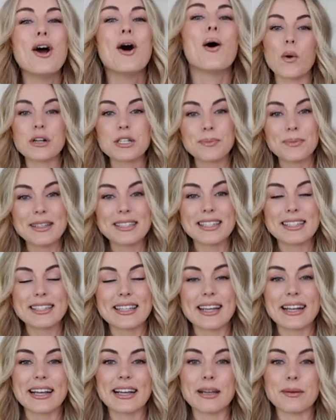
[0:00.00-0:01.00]
or it's pieces
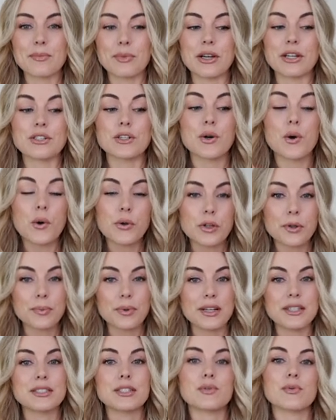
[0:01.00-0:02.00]
that I can bring to colder
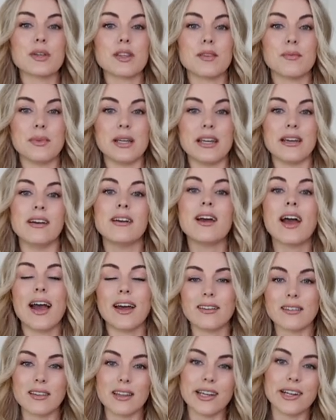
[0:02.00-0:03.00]
places with me
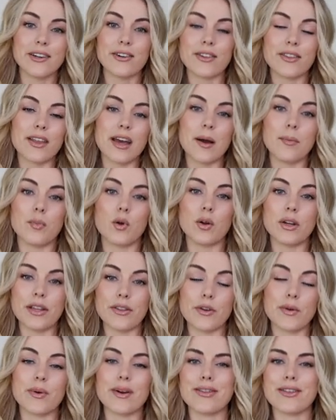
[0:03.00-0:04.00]
and layer them
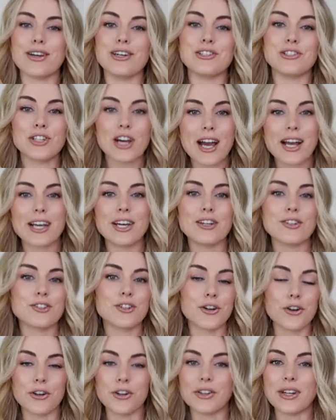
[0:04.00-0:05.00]
either with a jacket,
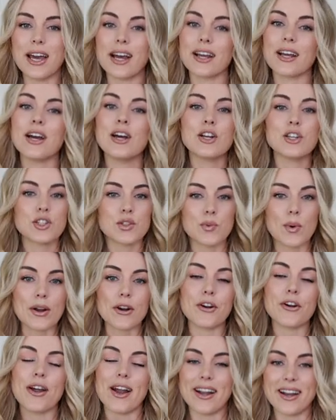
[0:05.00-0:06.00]
turtleneck,
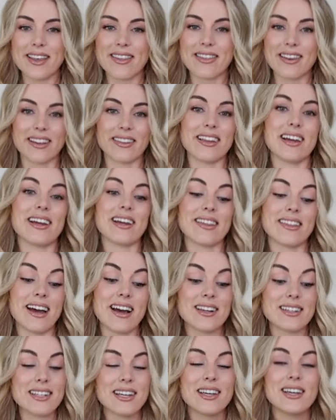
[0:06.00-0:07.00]
sweater, anything like
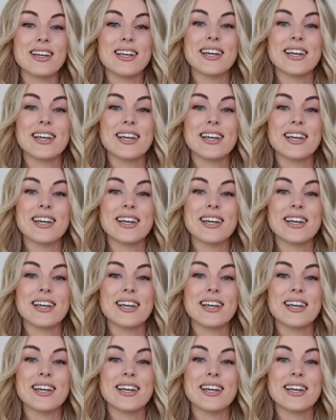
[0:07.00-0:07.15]
that.